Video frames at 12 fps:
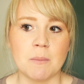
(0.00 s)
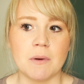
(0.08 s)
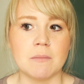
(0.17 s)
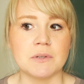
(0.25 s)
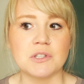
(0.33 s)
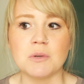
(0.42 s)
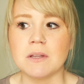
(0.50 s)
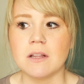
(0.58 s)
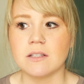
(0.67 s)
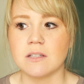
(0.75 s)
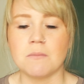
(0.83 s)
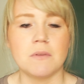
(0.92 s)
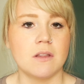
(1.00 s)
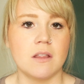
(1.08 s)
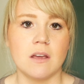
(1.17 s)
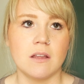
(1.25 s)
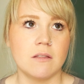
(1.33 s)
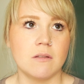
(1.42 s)
but I'm assuming that's something that
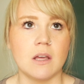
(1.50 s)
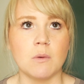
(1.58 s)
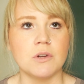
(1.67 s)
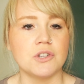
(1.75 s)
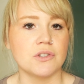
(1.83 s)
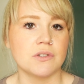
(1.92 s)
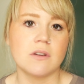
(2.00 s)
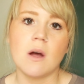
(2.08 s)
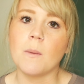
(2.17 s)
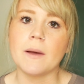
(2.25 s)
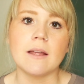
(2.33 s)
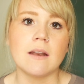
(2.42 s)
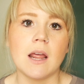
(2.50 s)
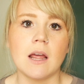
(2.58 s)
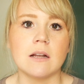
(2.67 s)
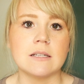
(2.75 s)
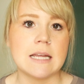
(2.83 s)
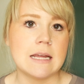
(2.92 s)
they would just go in
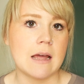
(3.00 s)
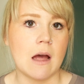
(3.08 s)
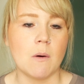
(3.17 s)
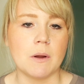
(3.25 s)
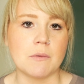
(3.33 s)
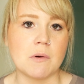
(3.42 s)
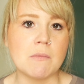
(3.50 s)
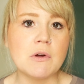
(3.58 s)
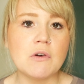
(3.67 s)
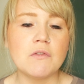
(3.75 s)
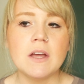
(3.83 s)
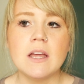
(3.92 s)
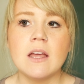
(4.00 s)
and take out and remove,